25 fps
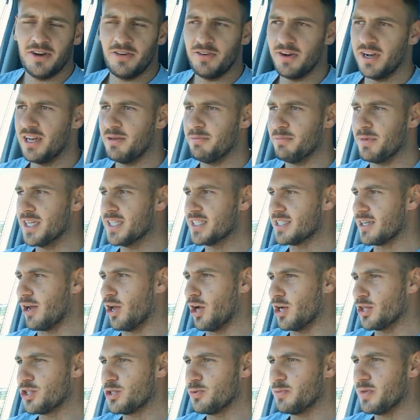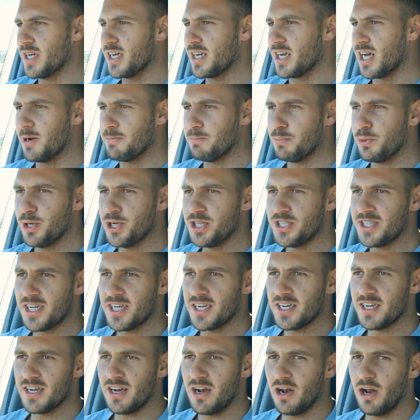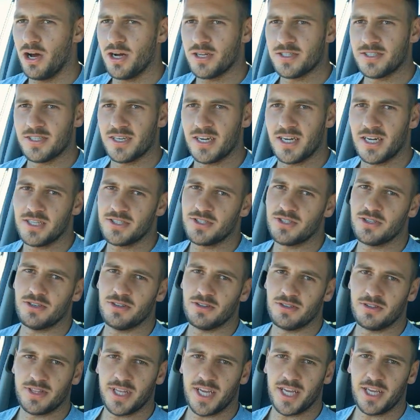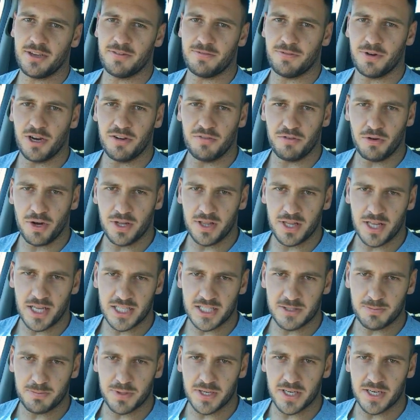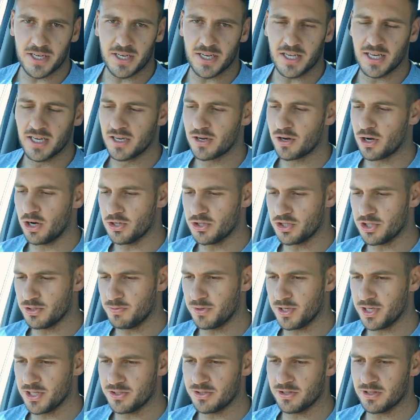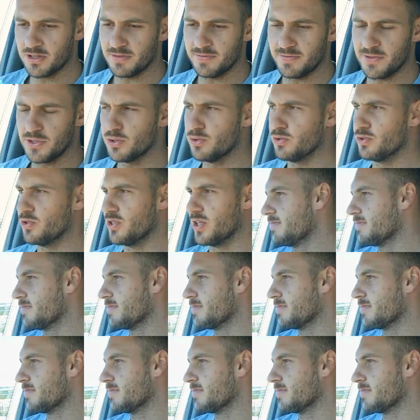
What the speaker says: Really means a lot to me, and I appreciate it a lot. So thank you for everyone that's been contributing to the views.